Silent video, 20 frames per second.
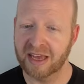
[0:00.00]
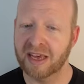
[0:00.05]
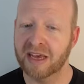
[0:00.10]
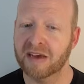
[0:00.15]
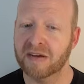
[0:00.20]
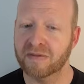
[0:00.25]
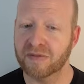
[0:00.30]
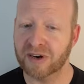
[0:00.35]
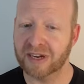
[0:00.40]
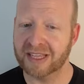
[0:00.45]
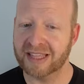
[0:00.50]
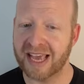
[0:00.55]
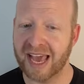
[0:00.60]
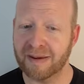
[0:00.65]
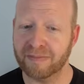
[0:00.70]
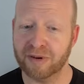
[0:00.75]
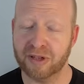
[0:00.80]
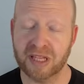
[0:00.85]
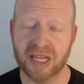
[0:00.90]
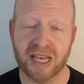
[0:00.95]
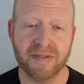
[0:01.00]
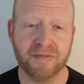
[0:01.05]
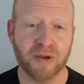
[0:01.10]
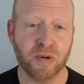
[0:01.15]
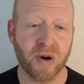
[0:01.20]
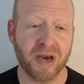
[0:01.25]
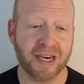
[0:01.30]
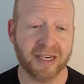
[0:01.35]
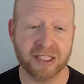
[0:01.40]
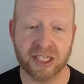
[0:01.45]
For example, if you
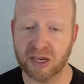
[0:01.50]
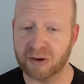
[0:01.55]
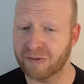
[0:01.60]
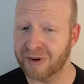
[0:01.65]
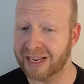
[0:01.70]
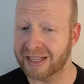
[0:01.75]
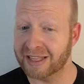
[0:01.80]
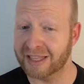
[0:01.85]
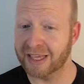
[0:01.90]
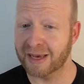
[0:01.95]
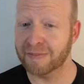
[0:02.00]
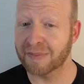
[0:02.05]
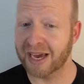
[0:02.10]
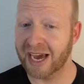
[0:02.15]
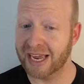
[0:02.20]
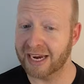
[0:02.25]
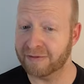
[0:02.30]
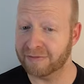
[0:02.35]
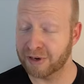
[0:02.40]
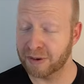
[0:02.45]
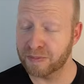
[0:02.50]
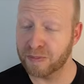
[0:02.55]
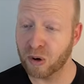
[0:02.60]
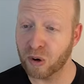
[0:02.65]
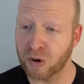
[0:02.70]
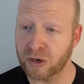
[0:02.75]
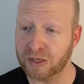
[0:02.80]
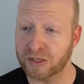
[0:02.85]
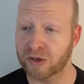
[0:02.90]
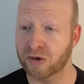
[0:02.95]
want to generate some kind of
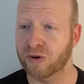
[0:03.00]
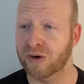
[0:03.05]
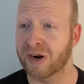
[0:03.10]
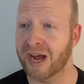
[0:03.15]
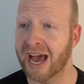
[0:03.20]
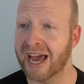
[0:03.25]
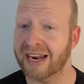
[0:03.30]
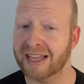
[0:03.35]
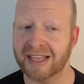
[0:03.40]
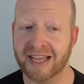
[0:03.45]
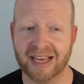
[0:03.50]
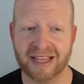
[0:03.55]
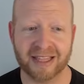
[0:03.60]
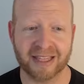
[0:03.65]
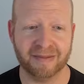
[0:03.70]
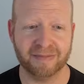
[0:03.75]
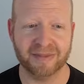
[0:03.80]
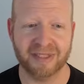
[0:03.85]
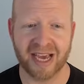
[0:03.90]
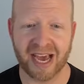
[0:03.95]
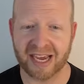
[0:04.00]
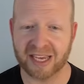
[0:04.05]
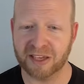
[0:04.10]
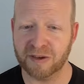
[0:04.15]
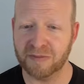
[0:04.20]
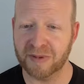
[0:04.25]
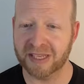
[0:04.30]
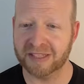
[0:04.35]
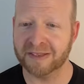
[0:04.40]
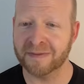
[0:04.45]
report or analyze some
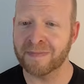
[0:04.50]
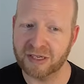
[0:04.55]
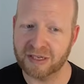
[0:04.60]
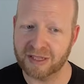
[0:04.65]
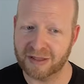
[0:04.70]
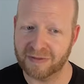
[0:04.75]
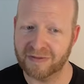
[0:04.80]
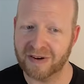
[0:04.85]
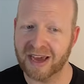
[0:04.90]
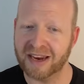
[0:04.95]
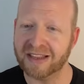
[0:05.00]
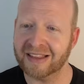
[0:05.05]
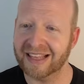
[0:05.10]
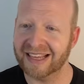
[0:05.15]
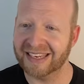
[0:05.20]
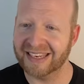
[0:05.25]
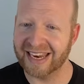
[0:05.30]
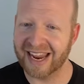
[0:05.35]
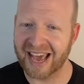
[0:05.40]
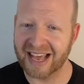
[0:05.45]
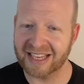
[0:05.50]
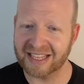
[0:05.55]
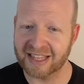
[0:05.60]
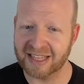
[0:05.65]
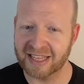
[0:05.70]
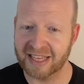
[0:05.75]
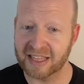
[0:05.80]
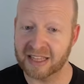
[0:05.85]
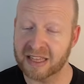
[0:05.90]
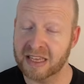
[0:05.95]
document, the final
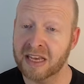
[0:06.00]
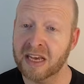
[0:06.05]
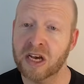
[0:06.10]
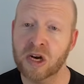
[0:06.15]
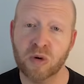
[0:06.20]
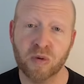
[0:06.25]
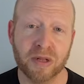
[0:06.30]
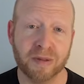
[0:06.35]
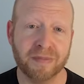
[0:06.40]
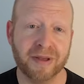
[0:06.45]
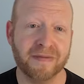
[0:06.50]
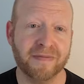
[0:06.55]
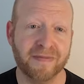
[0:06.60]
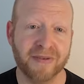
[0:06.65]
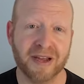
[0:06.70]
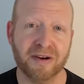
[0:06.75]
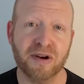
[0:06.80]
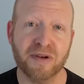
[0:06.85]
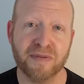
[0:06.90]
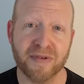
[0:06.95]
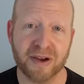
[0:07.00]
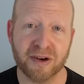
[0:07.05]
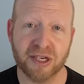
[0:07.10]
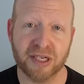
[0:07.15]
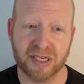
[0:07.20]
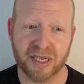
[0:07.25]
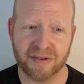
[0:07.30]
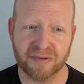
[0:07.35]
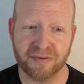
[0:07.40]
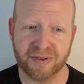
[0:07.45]
analysis will be very
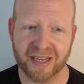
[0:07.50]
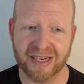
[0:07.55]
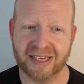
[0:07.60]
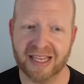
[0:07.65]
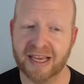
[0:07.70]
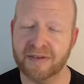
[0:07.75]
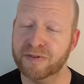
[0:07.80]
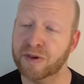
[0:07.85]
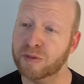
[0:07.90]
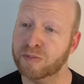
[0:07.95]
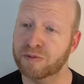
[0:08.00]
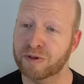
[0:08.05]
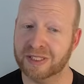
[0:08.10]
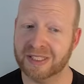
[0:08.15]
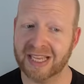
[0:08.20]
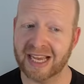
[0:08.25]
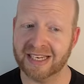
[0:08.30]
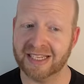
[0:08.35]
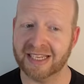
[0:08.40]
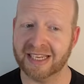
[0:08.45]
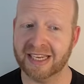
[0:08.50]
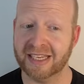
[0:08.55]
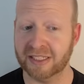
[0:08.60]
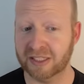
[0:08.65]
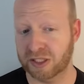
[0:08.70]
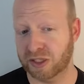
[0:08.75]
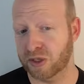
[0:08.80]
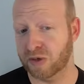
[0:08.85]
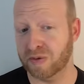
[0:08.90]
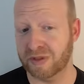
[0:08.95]
different if you're presenting
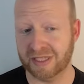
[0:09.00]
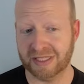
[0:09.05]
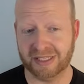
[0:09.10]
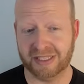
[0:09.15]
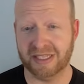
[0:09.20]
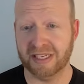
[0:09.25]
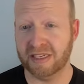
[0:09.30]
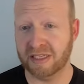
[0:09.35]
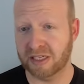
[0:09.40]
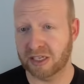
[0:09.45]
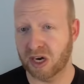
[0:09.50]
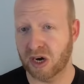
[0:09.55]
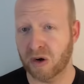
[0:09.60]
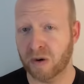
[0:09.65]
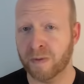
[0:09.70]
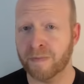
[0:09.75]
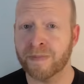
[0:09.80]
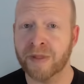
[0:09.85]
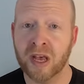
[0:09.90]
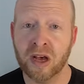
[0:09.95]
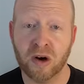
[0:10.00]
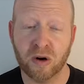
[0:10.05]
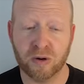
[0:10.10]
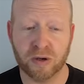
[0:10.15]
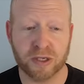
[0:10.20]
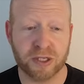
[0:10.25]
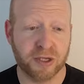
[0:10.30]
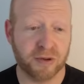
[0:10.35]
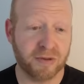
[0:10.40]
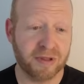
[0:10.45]
it to the CEO or
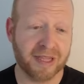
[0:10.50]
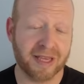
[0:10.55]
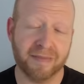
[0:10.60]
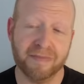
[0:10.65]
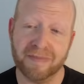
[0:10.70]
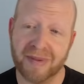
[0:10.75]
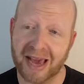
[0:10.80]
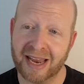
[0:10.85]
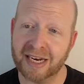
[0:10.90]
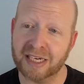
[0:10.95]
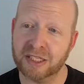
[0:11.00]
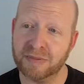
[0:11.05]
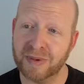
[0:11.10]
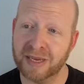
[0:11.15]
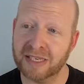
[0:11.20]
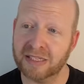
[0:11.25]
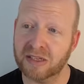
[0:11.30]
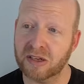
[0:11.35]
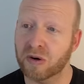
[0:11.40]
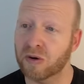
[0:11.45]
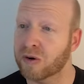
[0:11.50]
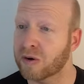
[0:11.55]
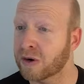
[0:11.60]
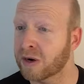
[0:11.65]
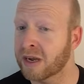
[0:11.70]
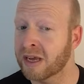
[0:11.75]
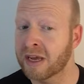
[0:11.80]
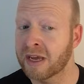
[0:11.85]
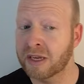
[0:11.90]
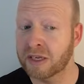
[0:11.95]
to some management
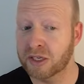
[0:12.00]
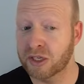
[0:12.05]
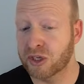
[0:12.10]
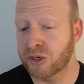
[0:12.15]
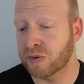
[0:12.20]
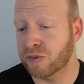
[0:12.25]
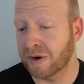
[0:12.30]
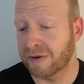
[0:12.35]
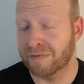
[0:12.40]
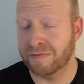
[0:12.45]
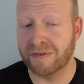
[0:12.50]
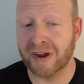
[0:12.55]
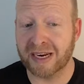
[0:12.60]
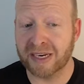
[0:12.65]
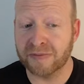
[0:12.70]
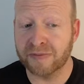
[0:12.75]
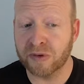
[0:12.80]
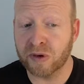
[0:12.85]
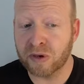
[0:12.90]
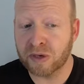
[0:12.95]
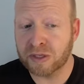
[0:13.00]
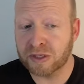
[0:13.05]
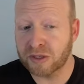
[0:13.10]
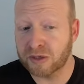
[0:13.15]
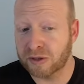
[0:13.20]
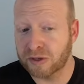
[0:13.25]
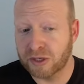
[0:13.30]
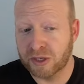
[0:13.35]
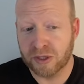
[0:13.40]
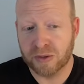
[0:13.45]
or to a friend of yours
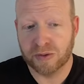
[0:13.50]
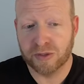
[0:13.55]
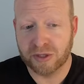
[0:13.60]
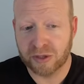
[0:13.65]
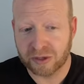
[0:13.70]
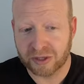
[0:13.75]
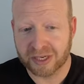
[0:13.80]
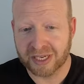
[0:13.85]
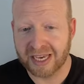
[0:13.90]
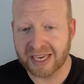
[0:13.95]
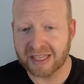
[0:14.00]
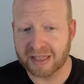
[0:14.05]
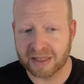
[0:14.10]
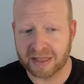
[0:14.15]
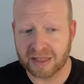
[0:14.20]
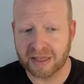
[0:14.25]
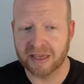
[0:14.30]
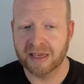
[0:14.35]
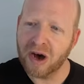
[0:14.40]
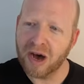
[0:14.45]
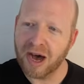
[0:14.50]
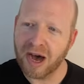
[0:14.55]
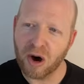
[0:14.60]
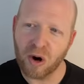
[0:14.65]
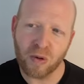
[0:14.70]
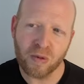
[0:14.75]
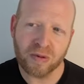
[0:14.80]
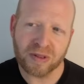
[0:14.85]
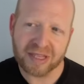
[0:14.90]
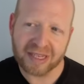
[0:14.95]
or to your kids.
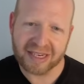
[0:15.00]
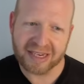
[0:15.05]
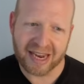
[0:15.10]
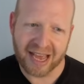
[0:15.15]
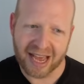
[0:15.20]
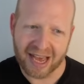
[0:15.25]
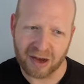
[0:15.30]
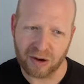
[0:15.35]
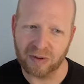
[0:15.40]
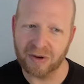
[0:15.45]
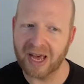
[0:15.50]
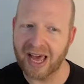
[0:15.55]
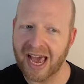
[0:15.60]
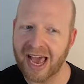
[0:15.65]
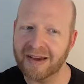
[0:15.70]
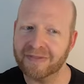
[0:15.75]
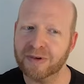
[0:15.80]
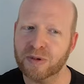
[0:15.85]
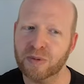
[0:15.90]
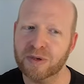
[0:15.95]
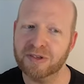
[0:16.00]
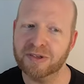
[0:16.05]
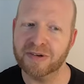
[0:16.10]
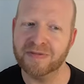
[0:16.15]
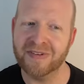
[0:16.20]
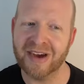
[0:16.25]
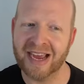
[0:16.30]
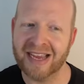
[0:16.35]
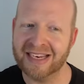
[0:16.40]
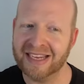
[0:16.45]
Only now, after we
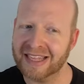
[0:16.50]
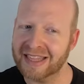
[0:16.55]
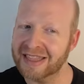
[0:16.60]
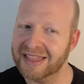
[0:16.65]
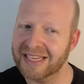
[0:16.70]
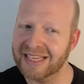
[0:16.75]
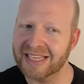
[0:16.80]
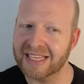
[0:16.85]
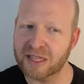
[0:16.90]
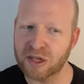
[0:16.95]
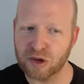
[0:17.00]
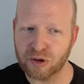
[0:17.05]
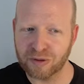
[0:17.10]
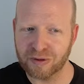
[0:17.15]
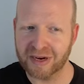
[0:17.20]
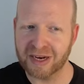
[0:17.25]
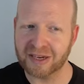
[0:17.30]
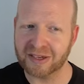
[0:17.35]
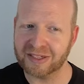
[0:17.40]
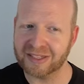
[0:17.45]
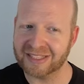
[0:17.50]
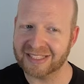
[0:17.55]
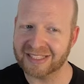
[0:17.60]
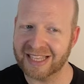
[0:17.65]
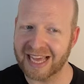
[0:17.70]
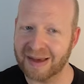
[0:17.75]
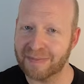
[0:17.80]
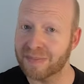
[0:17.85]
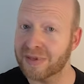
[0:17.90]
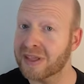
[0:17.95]
defined these critical
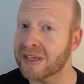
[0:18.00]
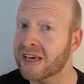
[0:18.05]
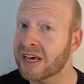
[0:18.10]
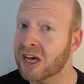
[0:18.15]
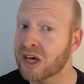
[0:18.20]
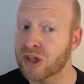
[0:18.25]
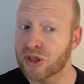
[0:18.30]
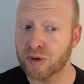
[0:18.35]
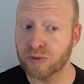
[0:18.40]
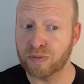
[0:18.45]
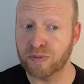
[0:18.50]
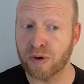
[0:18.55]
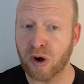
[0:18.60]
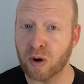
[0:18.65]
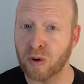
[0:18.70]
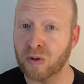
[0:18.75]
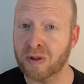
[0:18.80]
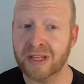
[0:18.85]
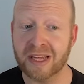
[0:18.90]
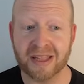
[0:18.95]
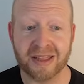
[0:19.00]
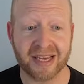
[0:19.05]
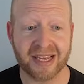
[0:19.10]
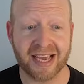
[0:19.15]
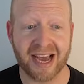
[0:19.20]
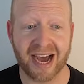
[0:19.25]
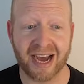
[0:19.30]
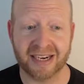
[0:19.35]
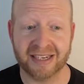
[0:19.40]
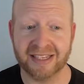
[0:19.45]
steps, the role, the
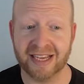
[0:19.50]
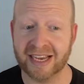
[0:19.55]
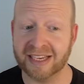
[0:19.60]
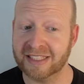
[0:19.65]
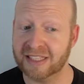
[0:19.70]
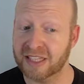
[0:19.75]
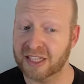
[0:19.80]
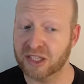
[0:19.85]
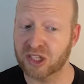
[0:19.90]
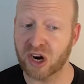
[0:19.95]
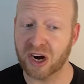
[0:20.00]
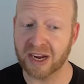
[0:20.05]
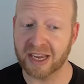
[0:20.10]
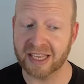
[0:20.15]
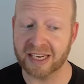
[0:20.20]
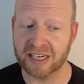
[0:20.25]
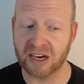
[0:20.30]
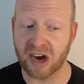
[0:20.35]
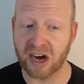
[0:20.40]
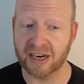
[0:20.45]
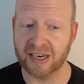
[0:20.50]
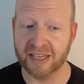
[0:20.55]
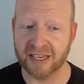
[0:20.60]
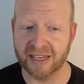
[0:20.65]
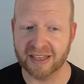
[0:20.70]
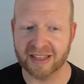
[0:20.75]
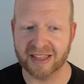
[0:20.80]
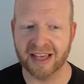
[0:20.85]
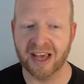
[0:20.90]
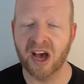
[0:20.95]
context, the target
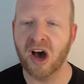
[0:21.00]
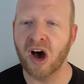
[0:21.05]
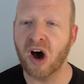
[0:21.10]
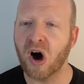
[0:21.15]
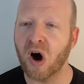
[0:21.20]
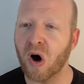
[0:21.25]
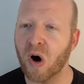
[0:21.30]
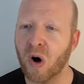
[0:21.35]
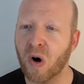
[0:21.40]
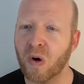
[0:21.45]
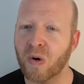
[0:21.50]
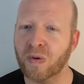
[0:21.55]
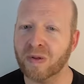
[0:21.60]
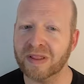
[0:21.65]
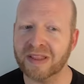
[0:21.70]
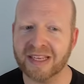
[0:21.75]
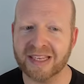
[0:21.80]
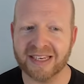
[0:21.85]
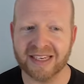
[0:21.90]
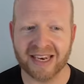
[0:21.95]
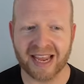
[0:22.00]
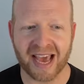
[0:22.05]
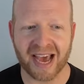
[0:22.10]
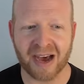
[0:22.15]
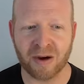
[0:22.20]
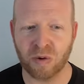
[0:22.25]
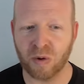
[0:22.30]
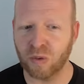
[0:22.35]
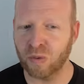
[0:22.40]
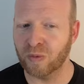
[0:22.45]
audience, only
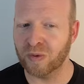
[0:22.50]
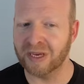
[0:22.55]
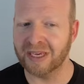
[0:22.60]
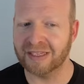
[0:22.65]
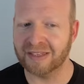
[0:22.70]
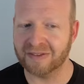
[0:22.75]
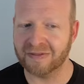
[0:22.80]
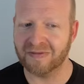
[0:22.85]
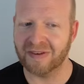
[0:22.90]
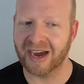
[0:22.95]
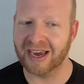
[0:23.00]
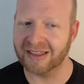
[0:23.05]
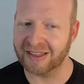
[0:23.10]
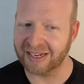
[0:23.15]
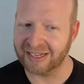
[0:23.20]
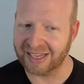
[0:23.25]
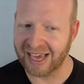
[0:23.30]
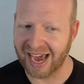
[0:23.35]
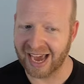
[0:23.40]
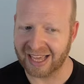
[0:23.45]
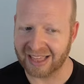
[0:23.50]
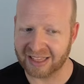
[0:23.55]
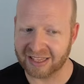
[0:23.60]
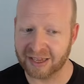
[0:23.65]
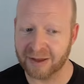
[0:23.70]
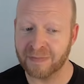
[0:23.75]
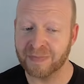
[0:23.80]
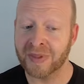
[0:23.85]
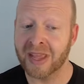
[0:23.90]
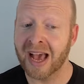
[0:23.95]
now we define the
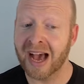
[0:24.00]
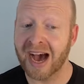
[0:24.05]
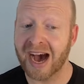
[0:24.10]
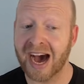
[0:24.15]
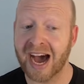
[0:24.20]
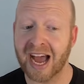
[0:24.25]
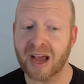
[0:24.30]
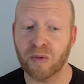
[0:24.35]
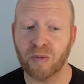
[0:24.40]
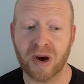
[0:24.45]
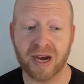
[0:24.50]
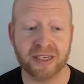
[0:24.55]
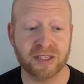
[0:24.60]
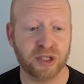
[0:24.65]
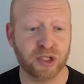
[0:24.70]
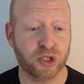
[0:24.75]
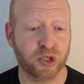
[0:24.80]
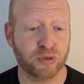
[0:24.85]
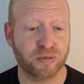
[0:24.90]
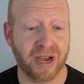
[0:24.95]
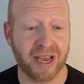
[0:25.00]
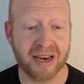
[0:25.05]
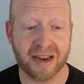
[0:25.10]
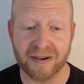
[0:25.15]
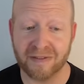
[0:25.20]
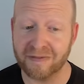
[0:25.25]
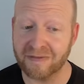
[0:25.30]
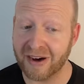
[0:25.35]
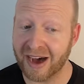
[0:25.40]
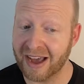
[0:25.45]
task. I want you to rate a
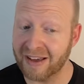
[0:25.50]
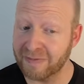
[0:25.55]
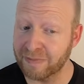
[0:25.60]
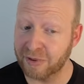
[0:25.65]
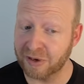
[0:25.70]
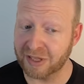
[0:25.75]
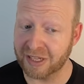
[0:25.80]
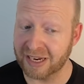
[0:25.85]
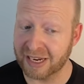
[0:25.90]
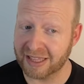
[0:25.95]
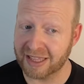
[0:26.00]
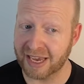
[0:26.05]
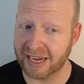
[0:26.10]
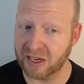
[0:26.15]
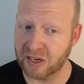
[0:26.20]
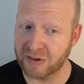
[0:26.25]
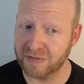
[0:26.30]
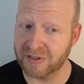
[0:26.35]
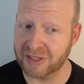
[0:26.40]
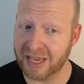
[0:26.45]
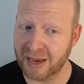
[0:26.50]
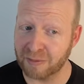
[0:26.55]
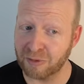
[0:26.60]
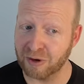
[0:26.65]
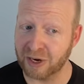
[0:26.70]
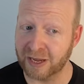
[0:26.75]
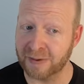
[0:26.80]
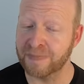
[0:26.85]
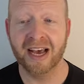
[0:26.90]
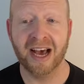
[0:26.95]
5-bullet executive
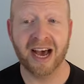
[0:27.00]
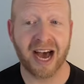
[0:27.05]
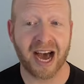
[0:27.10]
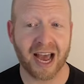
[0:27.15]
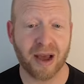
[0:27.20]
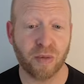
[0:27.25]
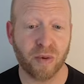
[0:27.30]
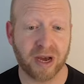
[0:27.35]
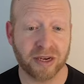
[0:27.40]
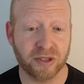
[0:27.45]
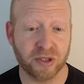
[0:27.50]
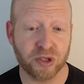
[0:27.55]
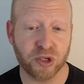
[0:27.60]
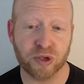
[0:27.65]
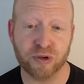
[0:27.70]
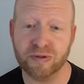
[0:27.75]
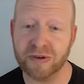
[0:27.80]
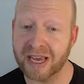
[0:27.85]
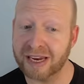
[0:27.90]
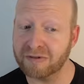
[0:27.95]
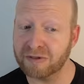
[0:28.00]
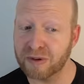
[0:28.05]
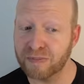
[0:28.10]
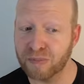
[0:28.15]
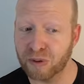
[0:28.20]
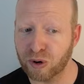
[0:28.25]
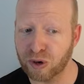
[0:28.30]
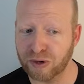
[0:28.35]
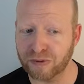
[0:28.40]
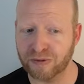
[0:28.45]
summary. I want you to create a
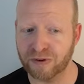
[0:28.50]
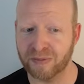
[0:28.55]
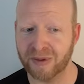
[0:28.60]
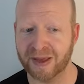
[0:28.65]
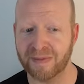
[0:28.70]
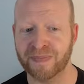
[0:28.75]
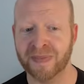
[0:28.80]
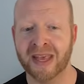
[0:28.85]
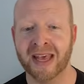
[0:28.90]
report for me.